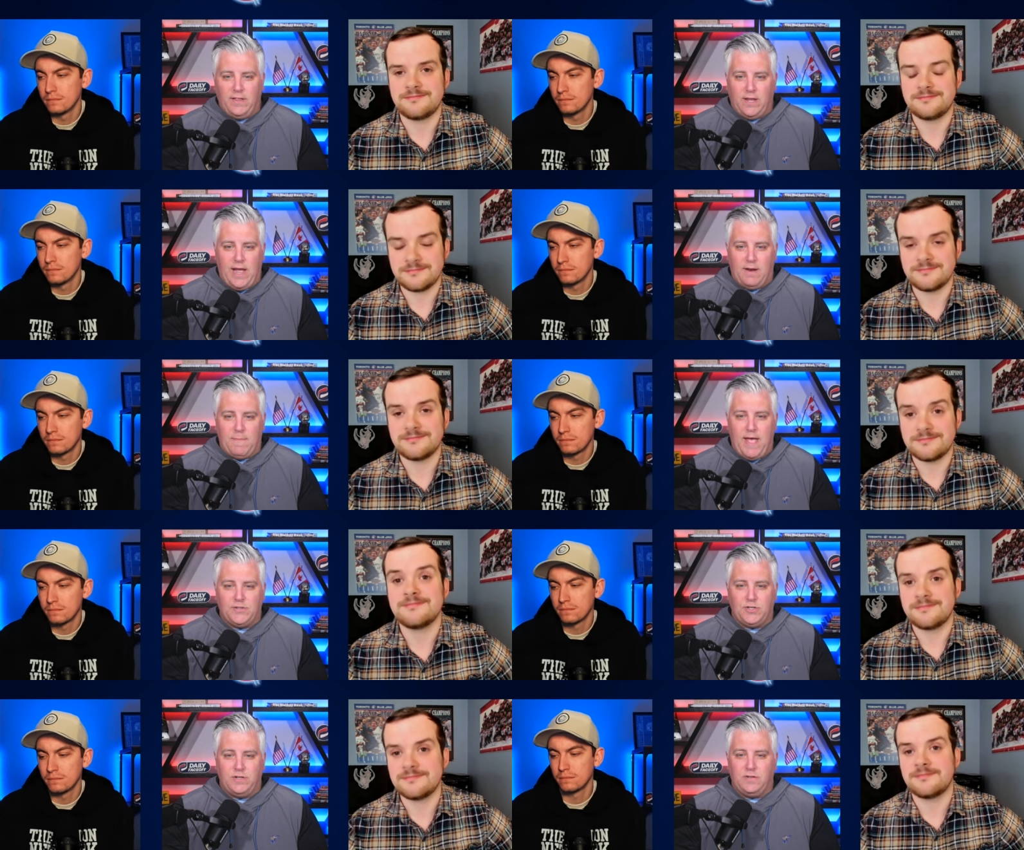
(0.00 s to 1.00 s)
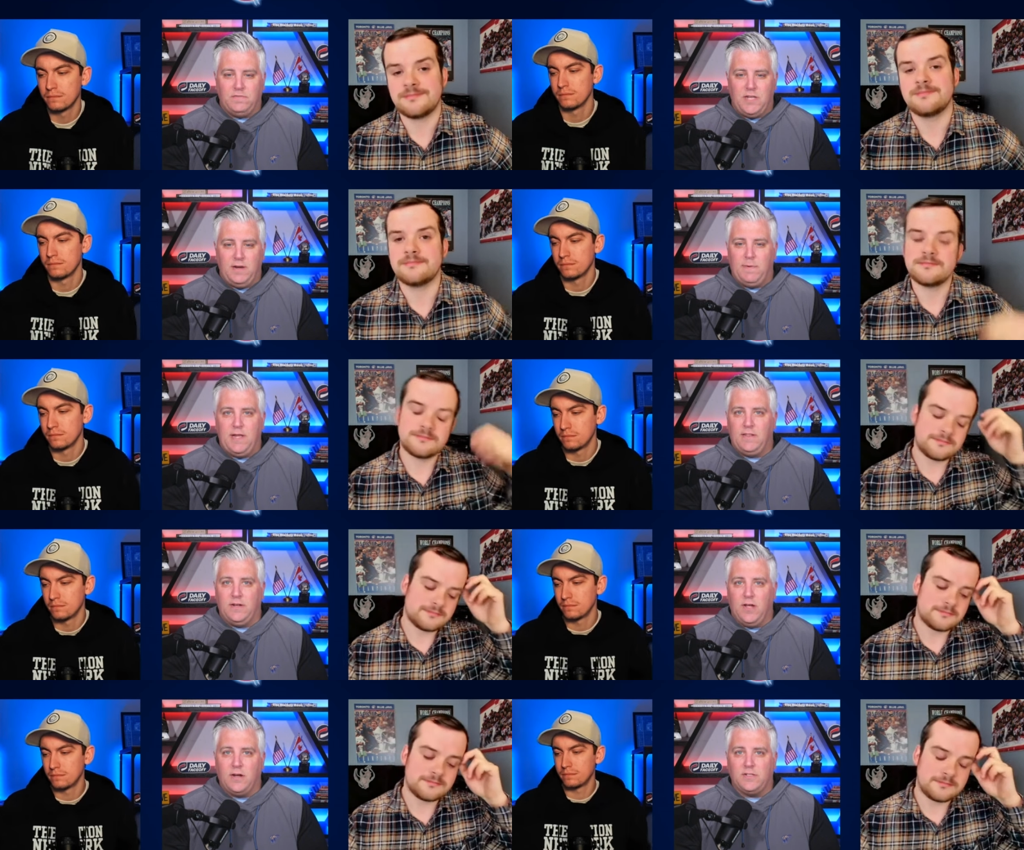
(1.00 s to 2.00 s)
Speaker 1: Like I'd imagine he'd be in the
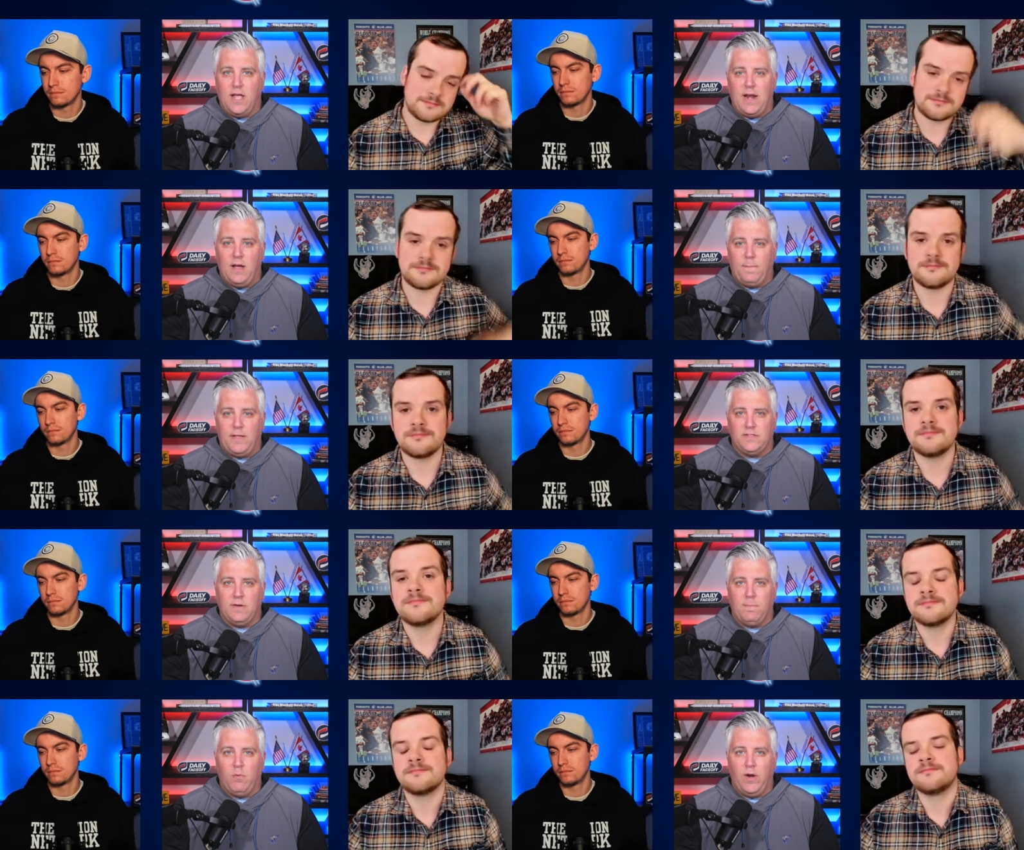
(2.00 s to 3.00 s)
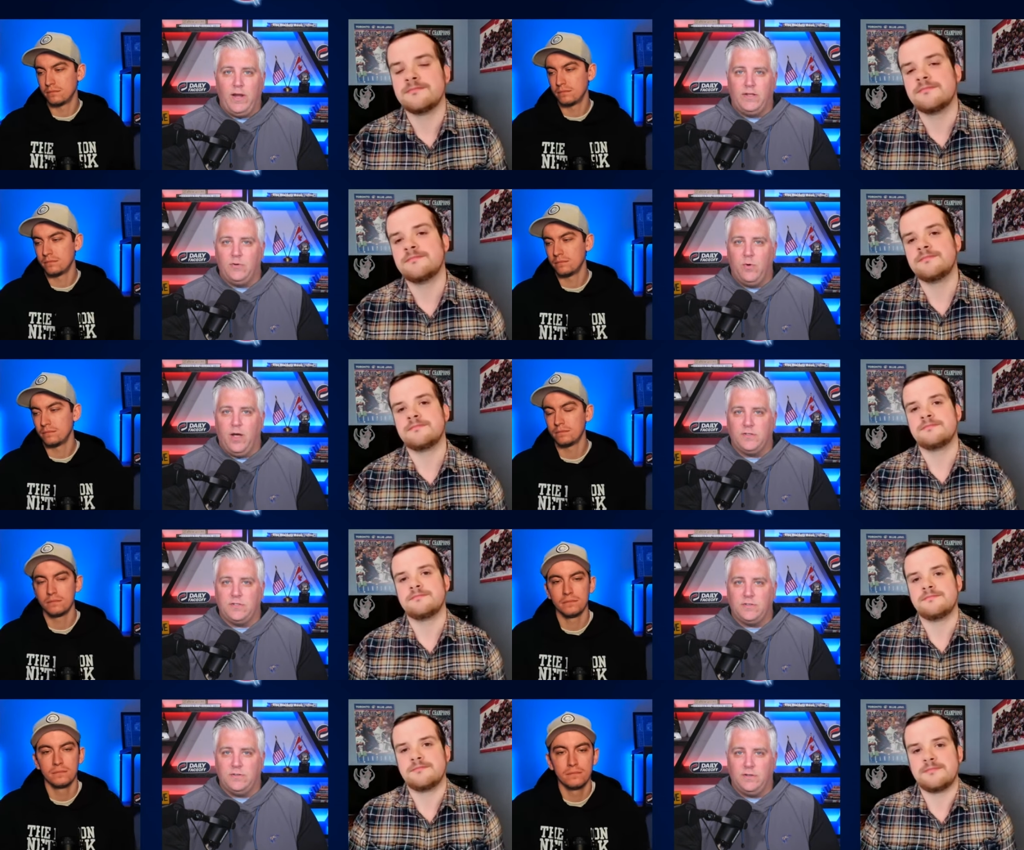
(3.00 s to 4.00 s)
Ducks lineup at some point. Who
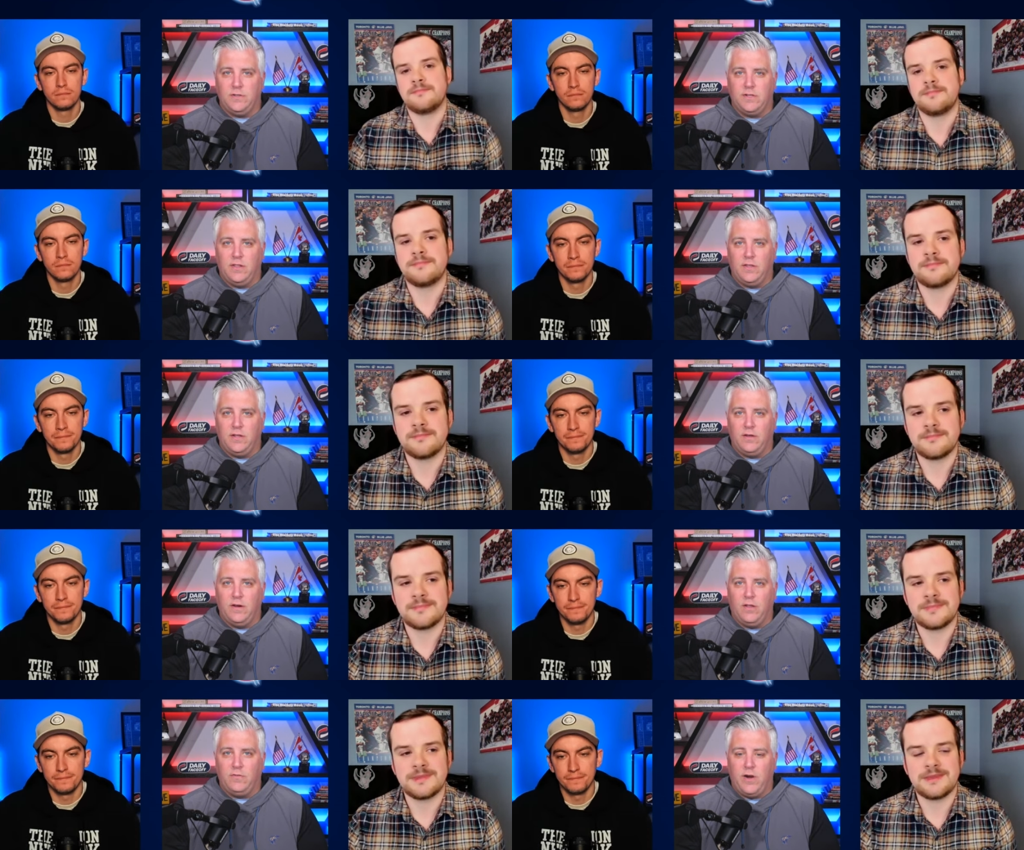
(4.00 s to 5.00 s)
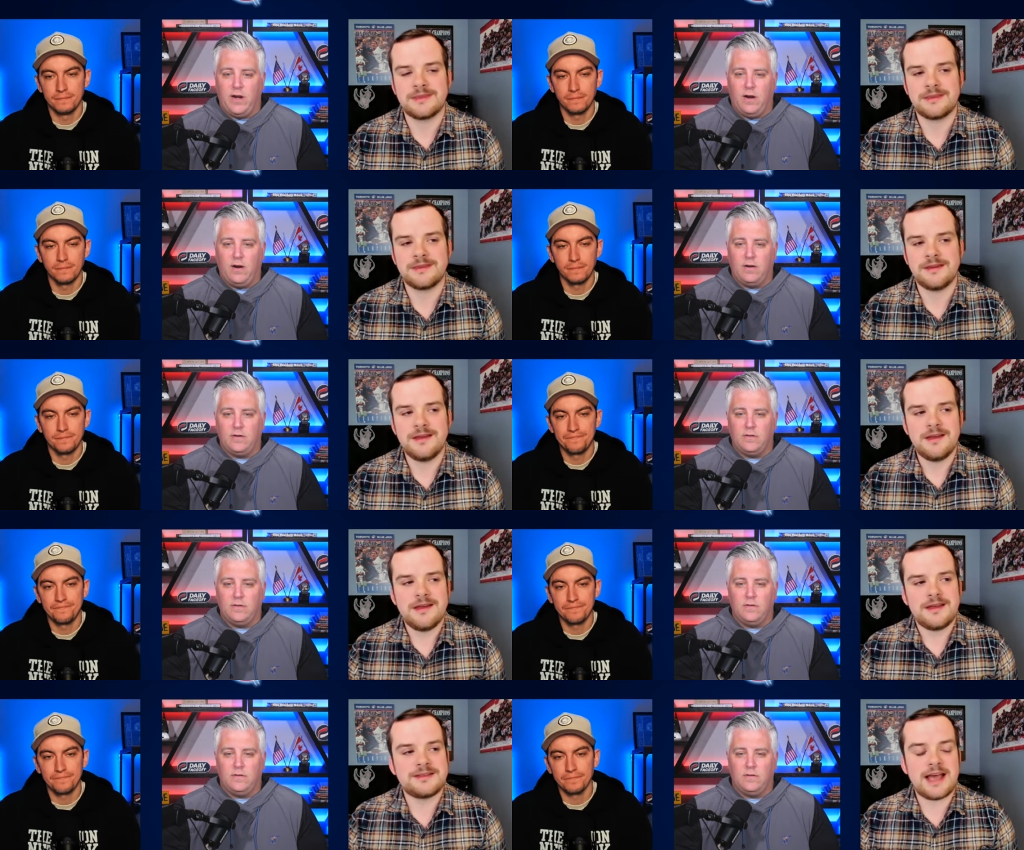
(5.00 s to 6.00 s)
else is on
Speaker 2: the on the radar?
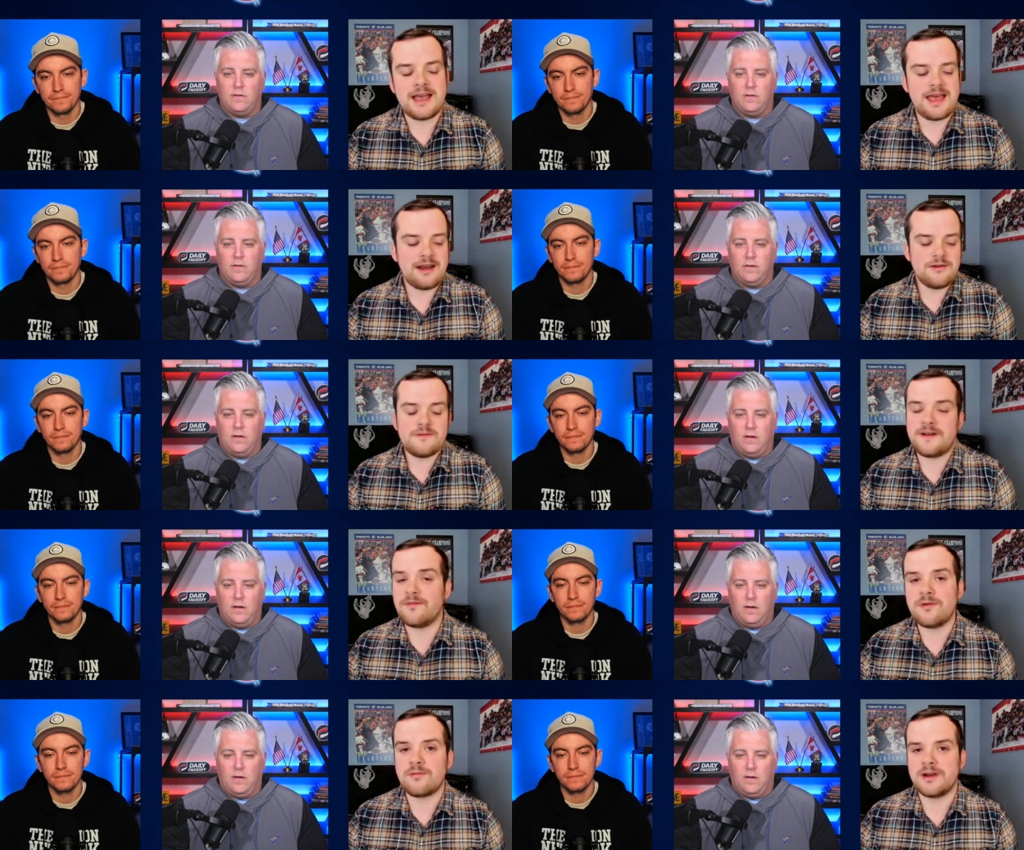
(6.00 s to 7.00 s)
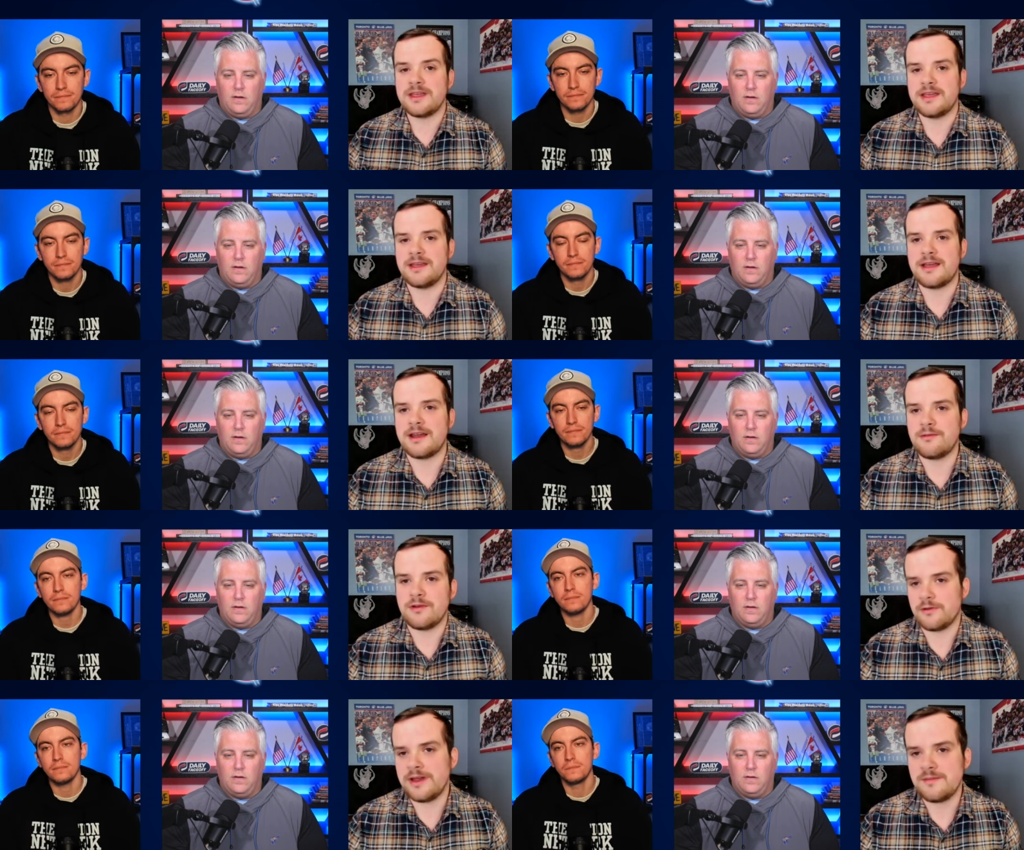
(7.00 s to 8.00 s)
See, I, I, don't know if everyone really kind of will
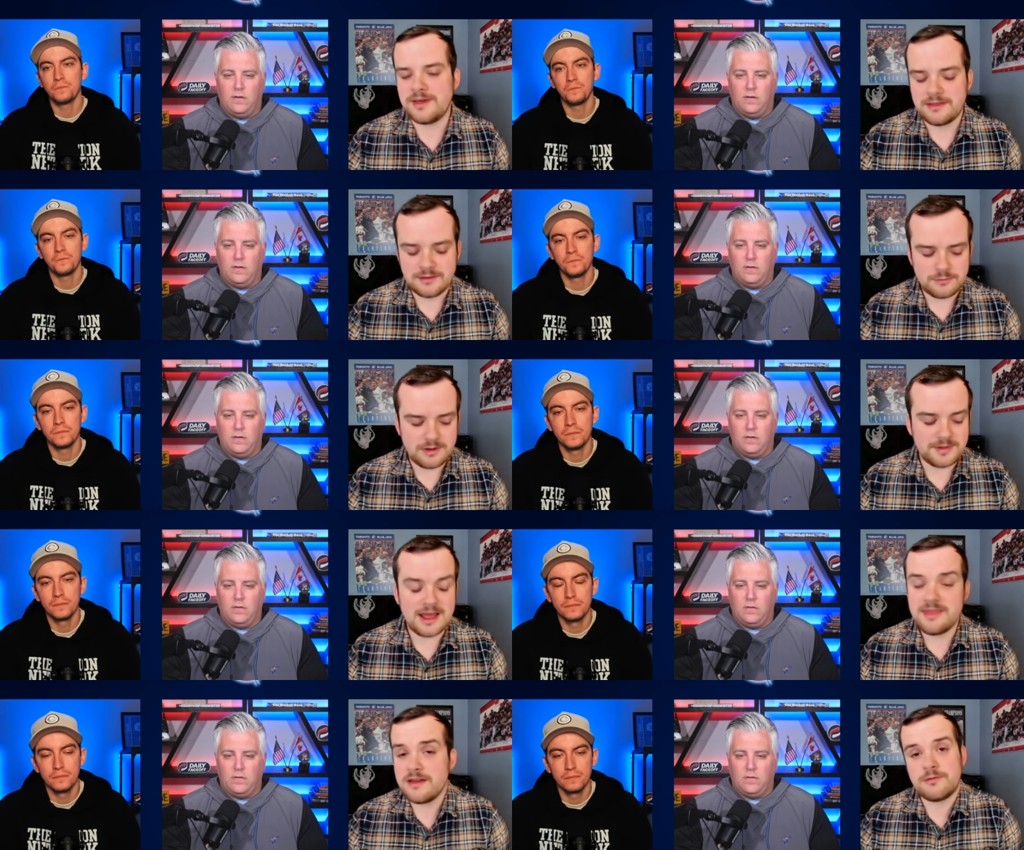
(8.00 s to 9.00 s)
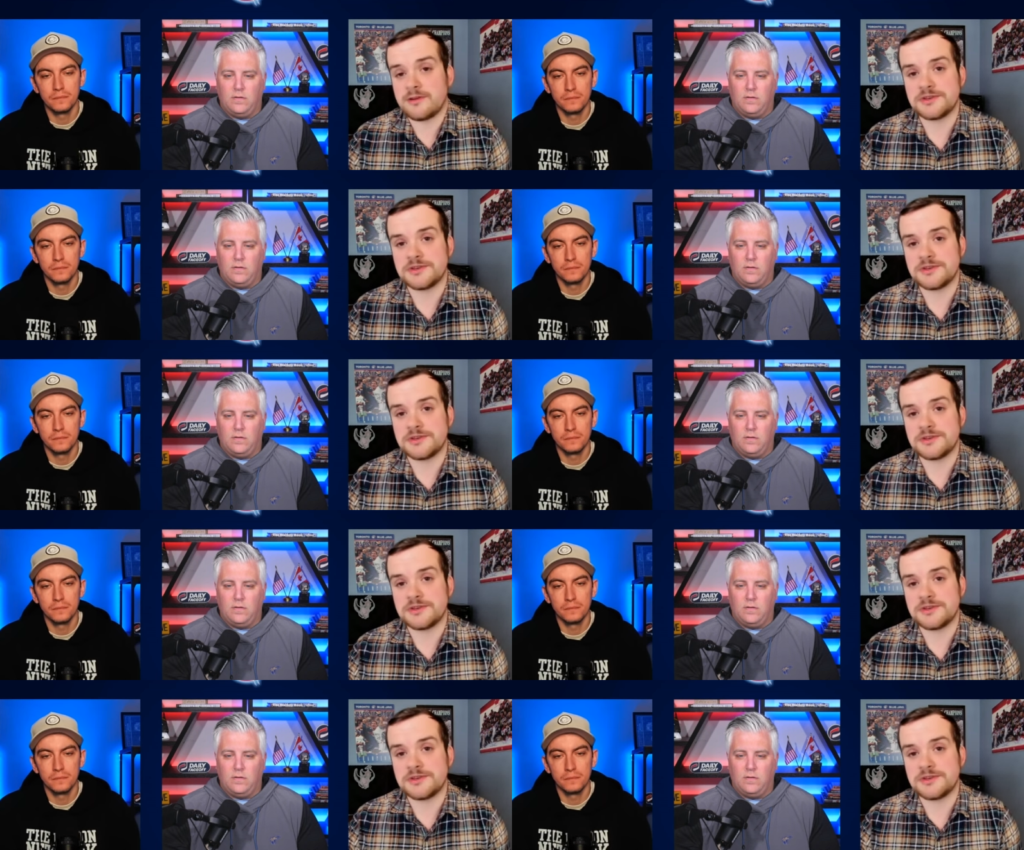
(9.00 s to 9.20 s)
agree on me this one, but I think Will